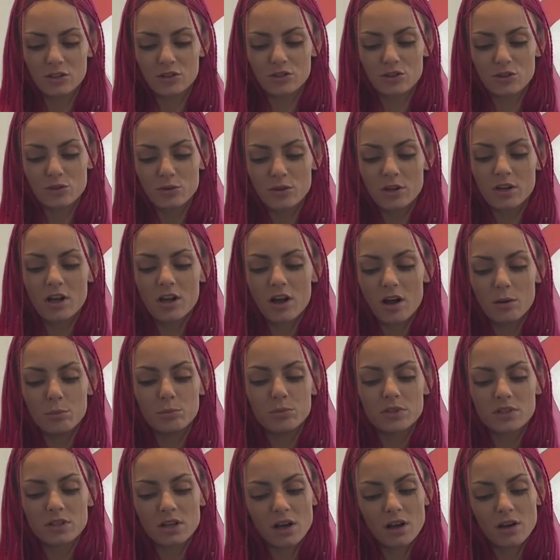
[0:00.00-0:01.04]
2
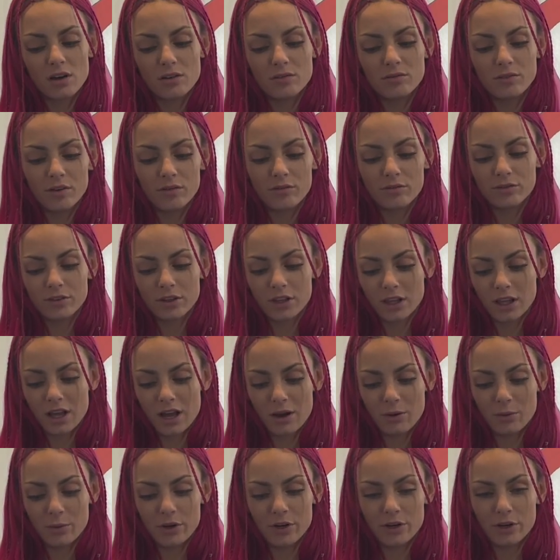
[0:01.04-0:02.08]
cups of
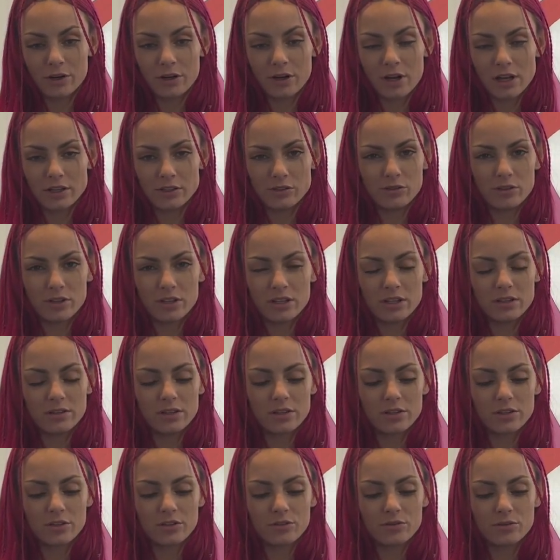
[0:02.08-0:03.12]
flour, and you can
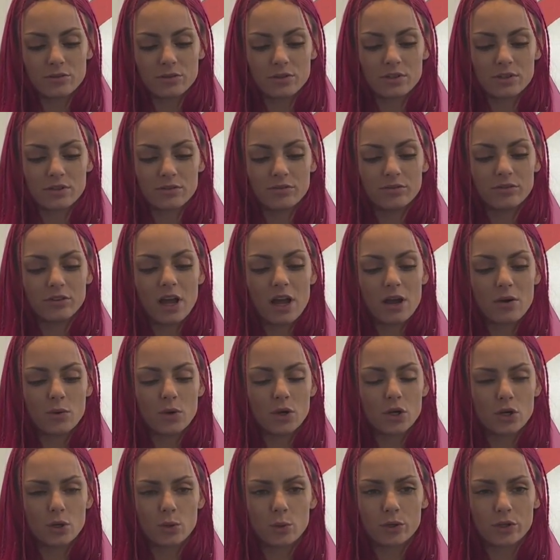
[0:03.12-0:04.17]
either use the
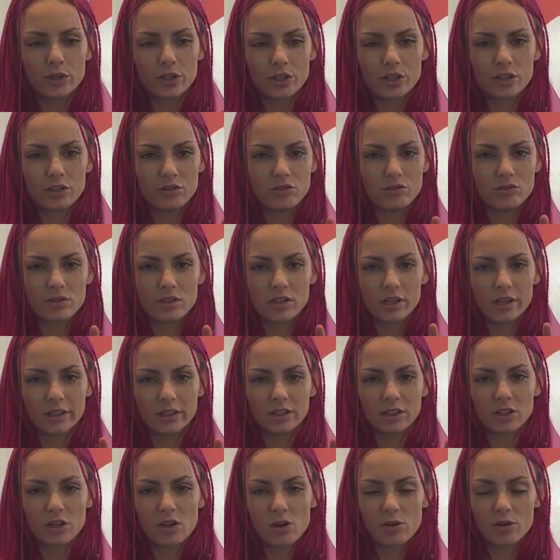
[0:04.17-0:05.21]
flour or you can use
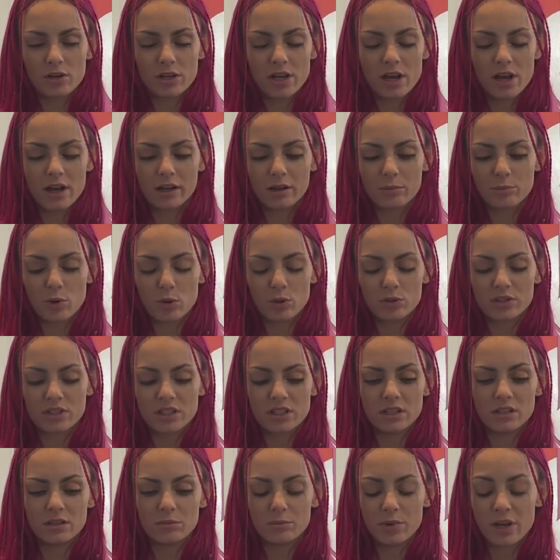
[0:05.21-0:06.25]
like the Kodiak
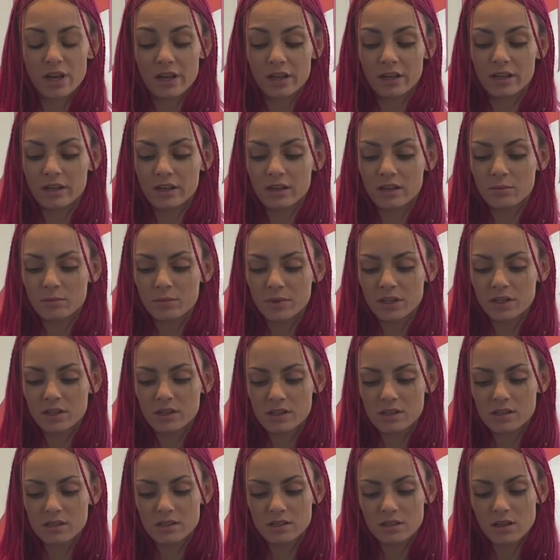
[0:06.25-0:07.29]
protein pancake
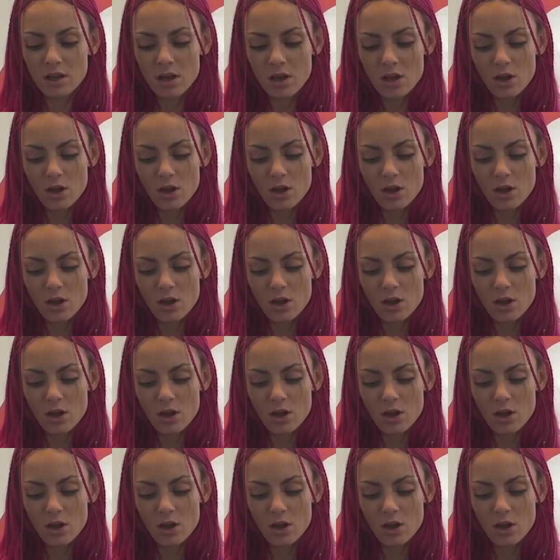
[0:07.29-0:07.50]
mix.